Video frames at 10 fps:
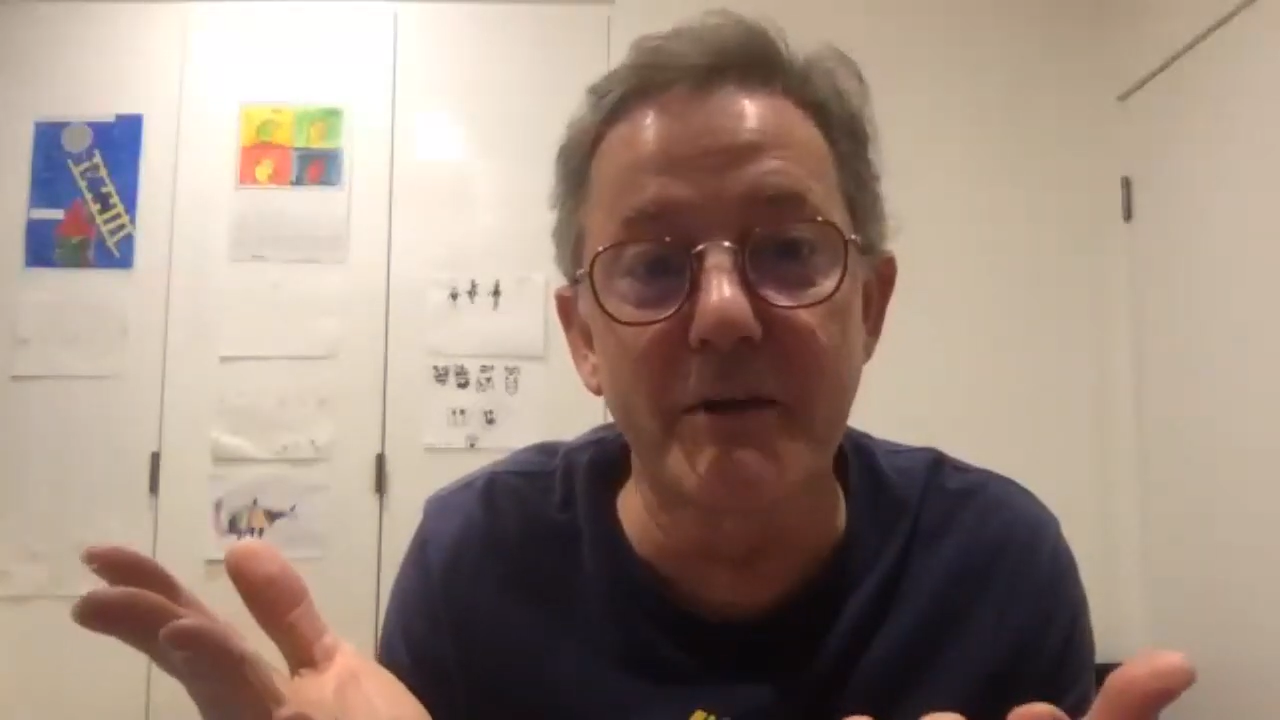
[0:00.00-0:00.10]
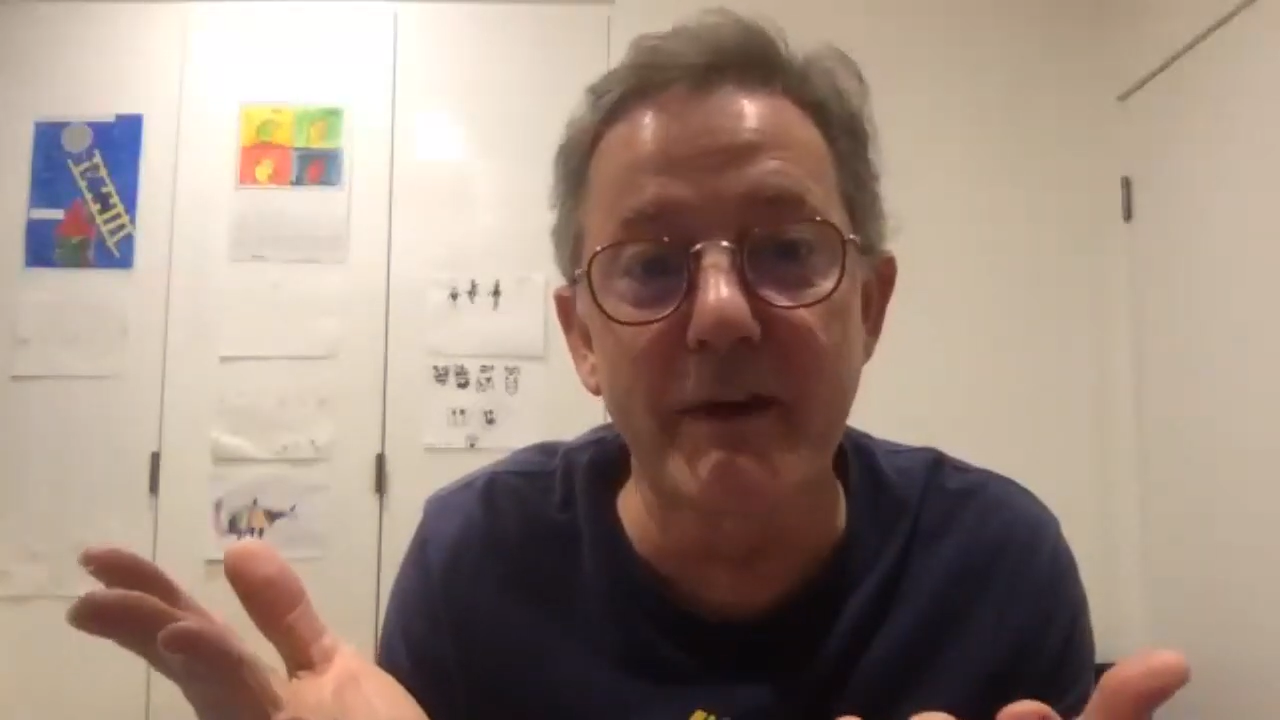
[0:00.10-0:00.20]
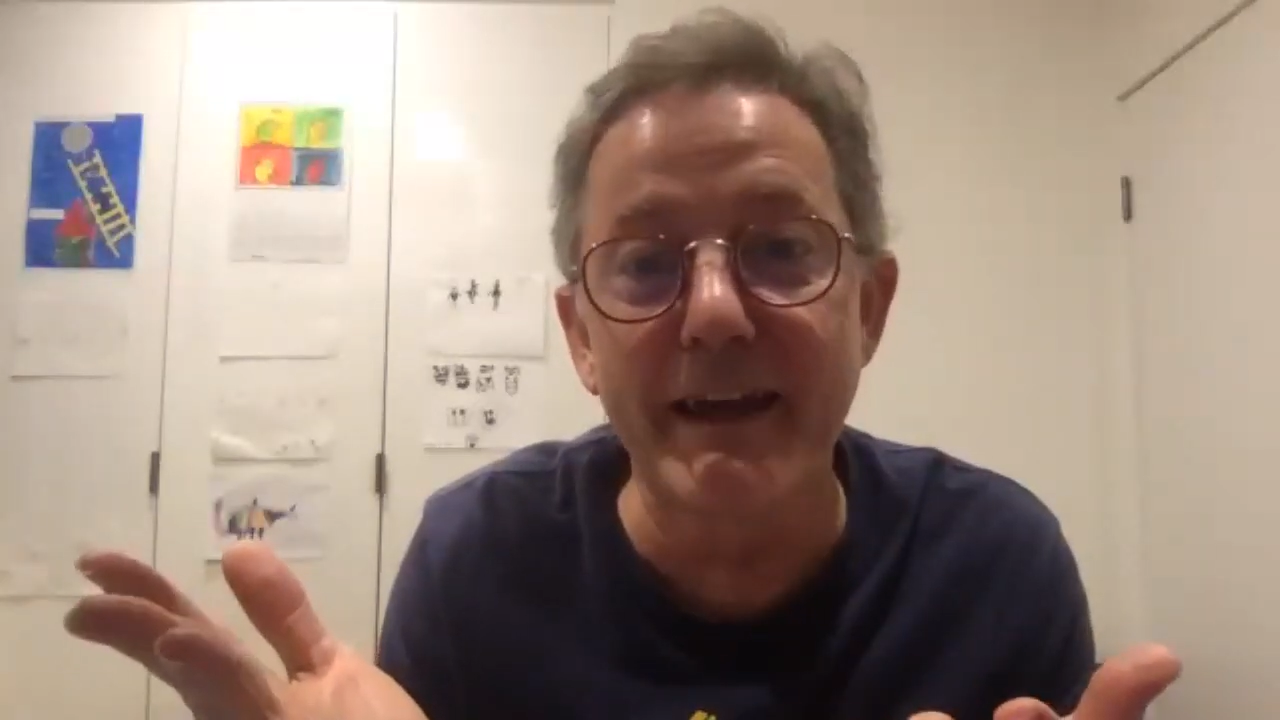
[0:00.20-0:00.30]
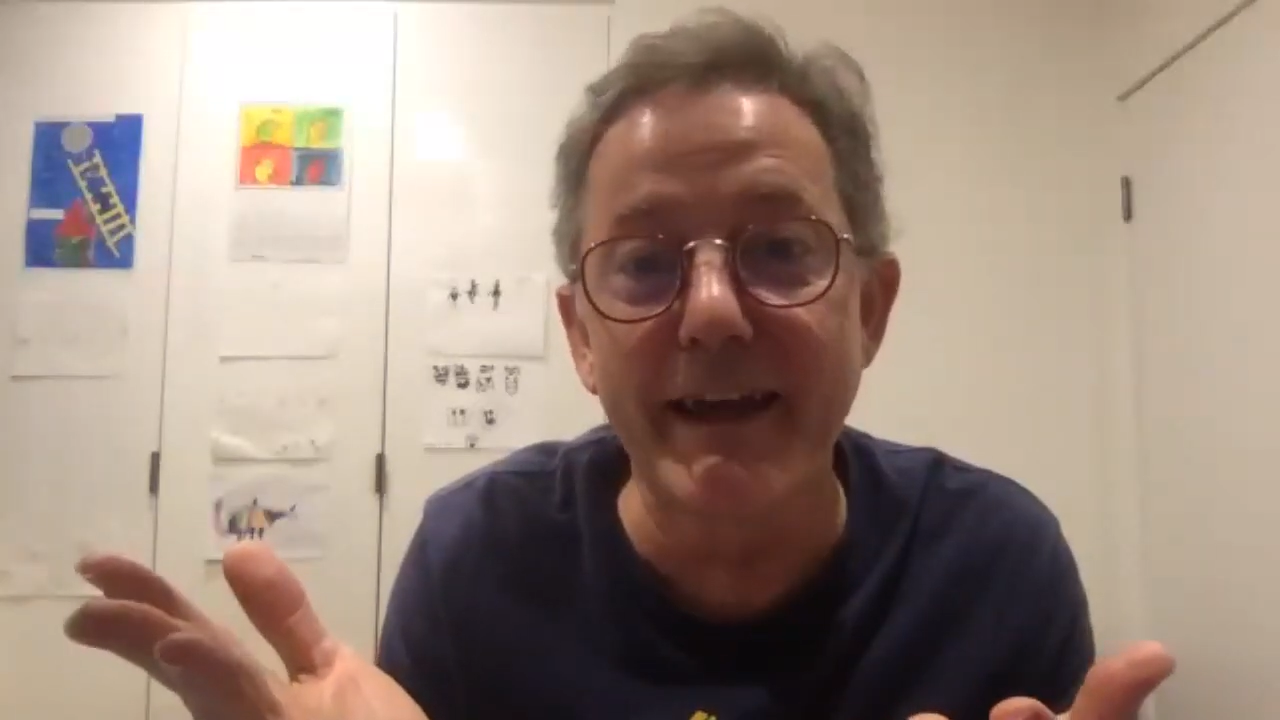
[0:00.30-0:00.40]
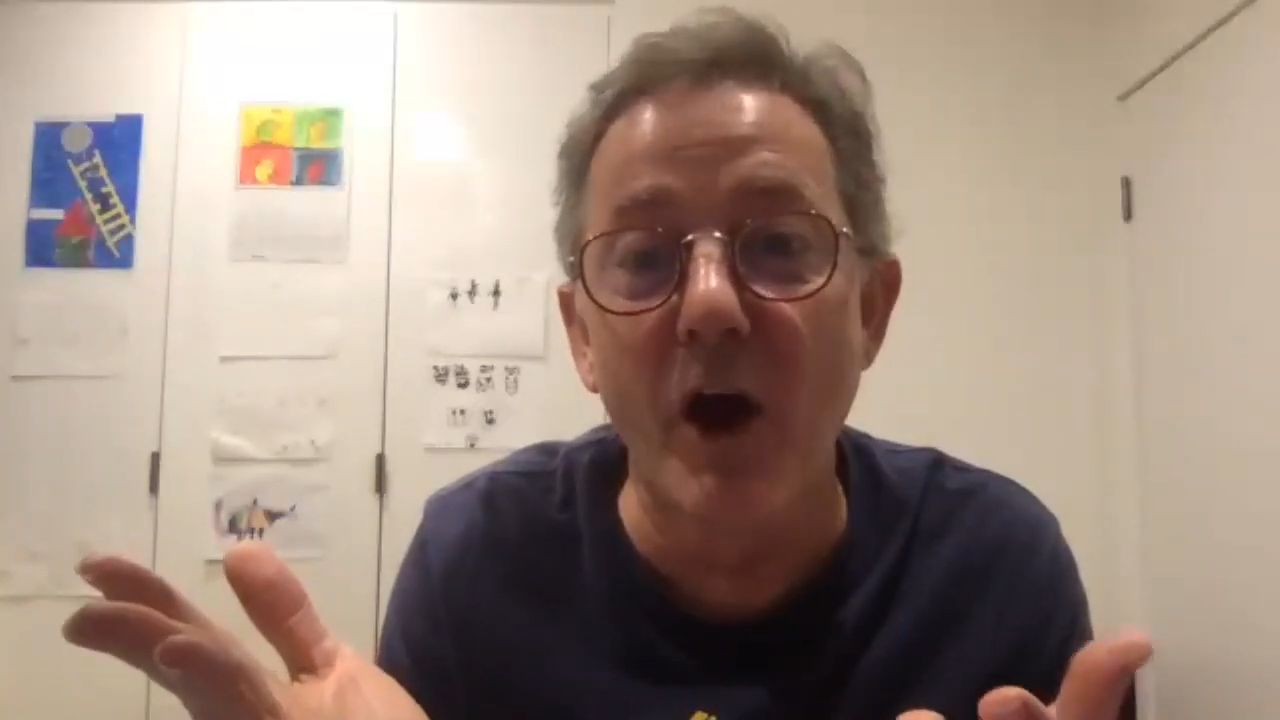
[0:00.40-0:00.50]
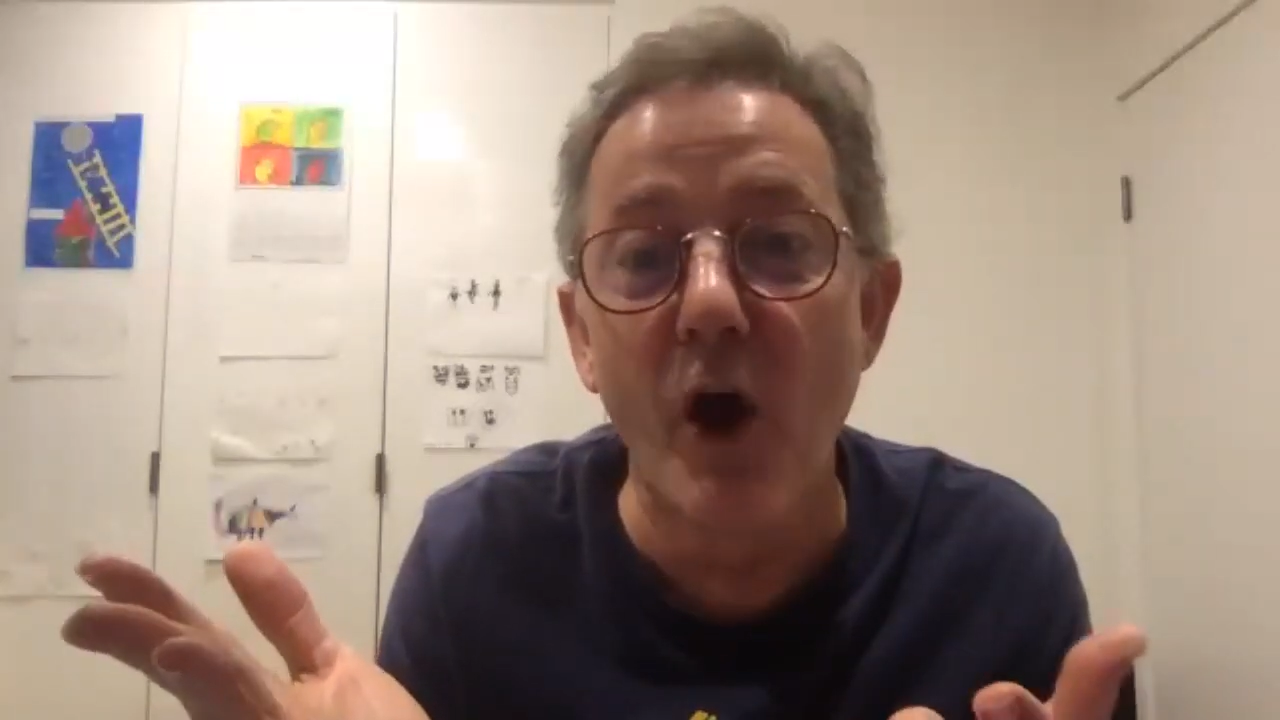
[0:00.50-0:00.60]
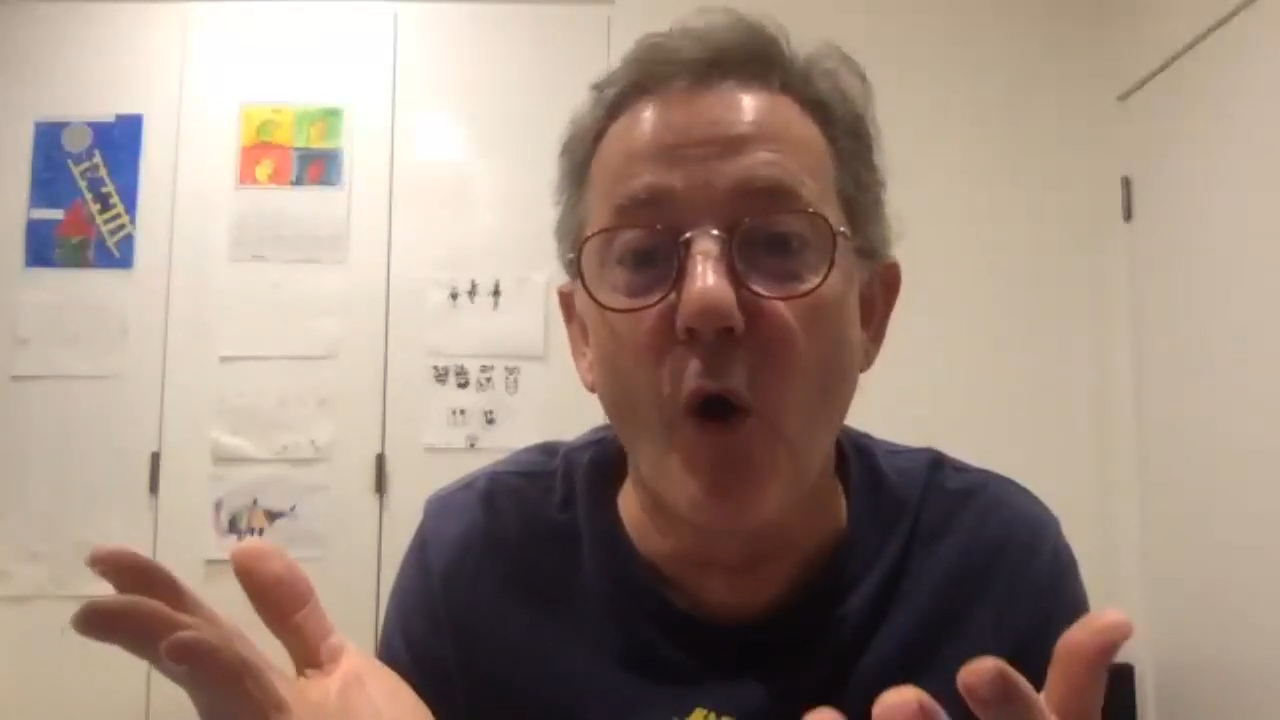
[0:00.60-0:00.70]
me here,